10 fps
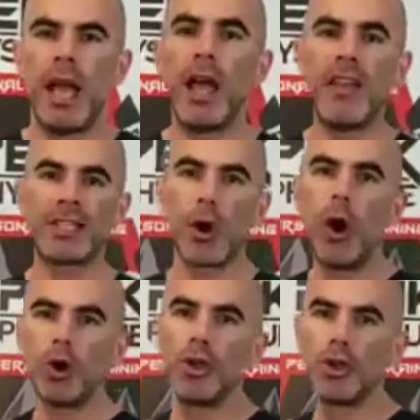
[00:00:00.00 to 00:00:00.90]
and that's
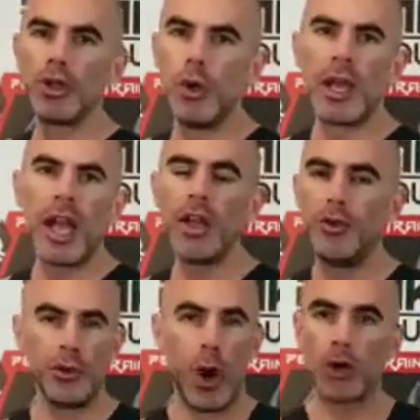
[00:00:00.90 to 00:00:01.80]
all you're doing, and
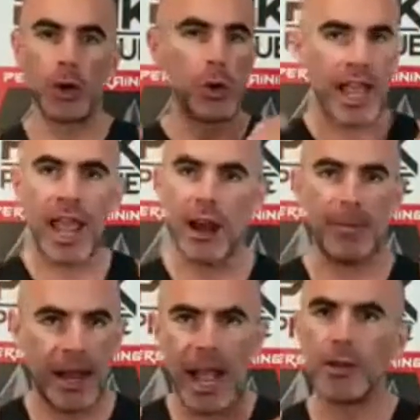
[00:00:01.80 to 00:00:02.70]
you don't care
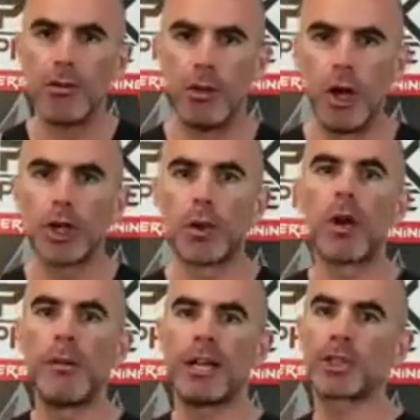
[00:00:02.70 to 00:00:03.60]
about how you look, you're
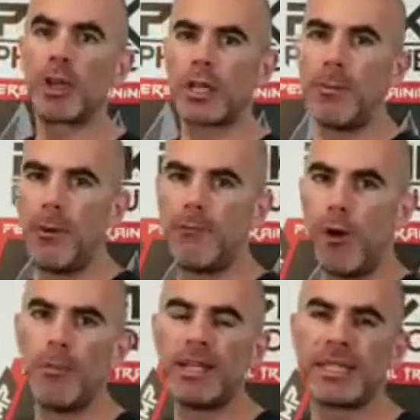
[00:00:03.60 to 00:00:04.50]
worried about strictly
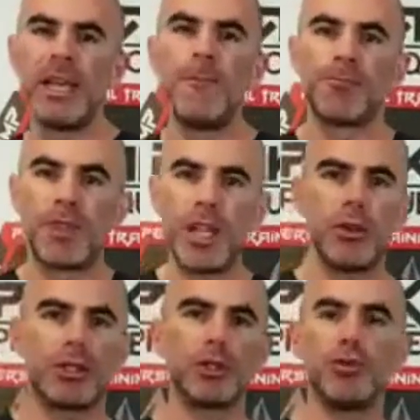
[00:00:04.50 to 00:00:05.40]
performance, then
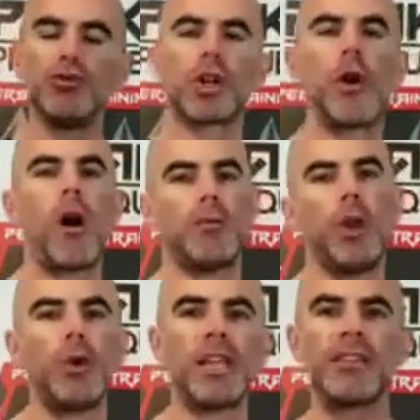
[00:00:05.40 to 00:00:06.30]
you start doing the carb
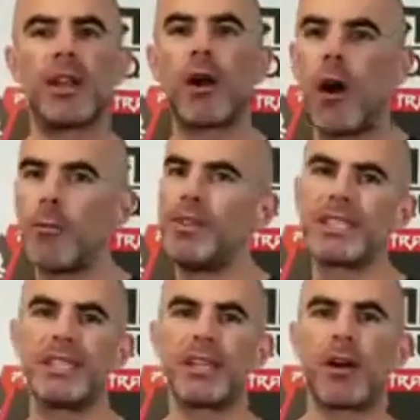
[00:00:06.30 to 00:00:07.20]
loading and the carb
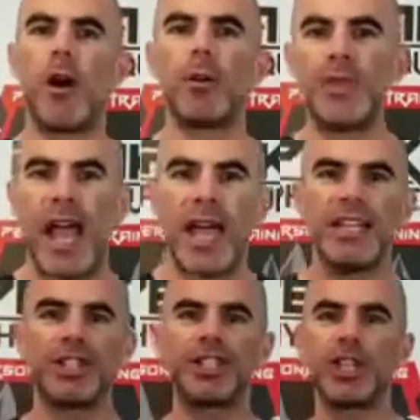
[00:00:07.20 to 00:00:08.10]
this and the carb that
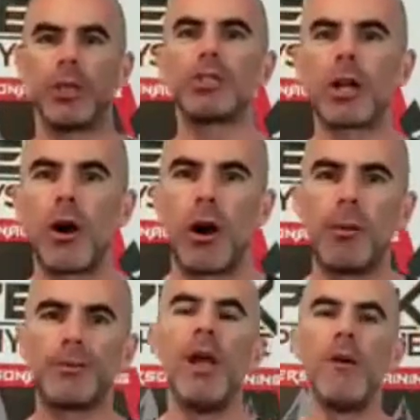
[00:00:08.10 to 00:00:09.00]
and shitloads of
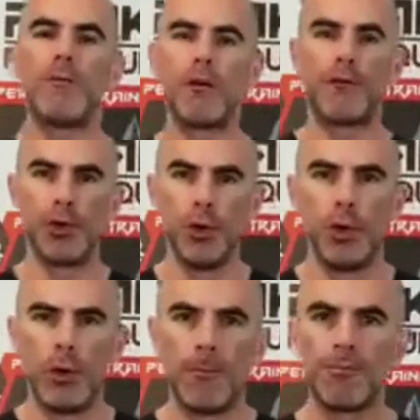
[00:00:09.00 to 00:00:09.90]
carbs for
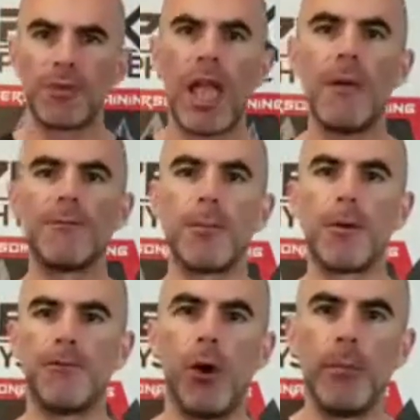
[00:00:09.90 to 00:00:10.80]
fuel and for
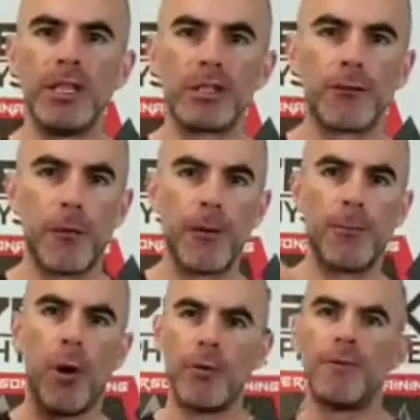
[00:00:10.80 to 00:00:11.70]
performance. For
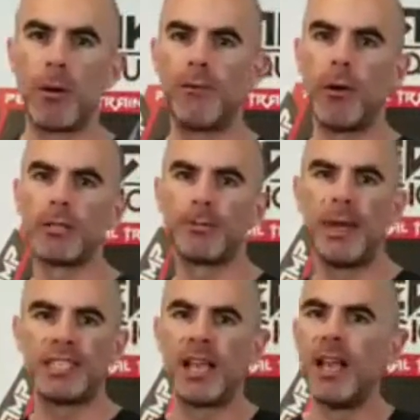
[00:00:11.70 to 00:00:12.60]
performance performance
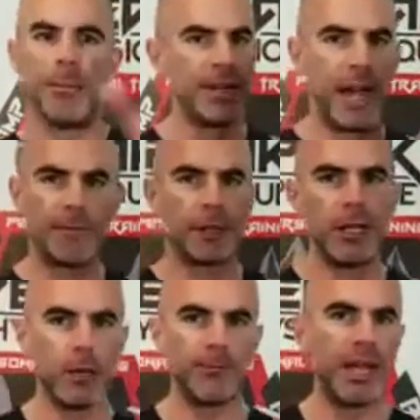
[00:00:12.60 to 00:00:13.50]
based, but not for the
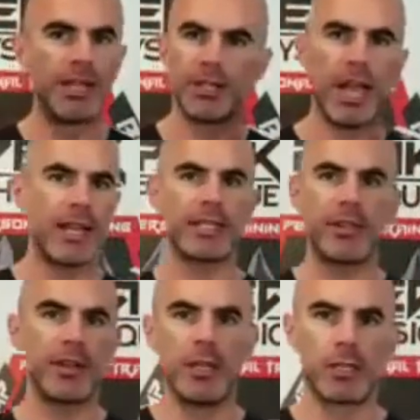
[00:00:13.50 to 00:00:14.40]
look based. You're not
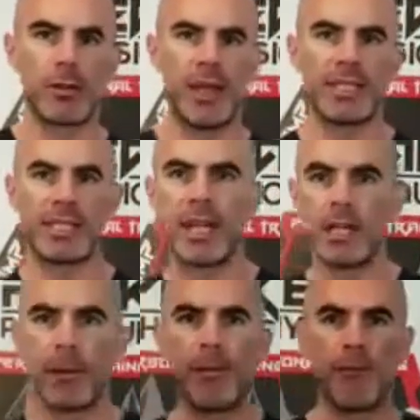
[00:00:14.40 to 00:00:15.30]
necessarily gonna look the best
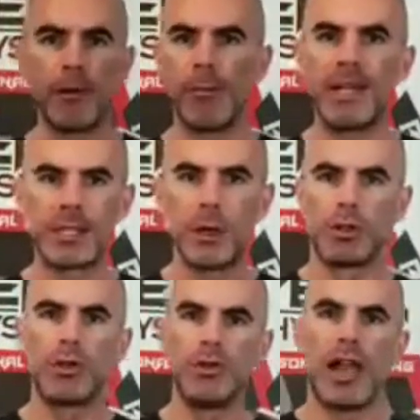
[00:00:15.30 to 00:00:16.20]
to perform the best.
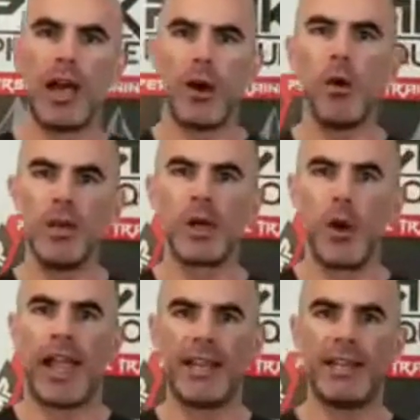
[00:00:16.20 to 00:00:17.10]
Those two do not always
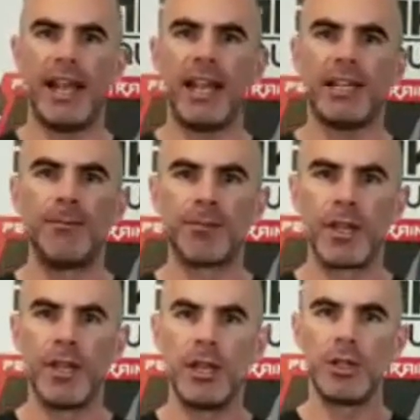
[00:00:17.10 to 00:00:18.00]
go hand in hand.
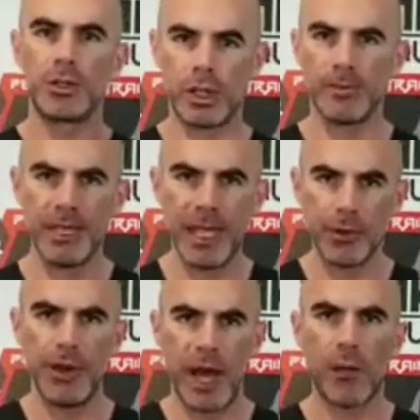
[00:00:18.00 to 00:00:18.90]
Trust me, they
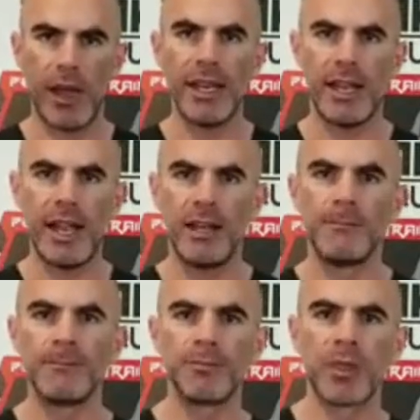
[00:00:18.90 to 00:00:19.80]
do not go hand in hand.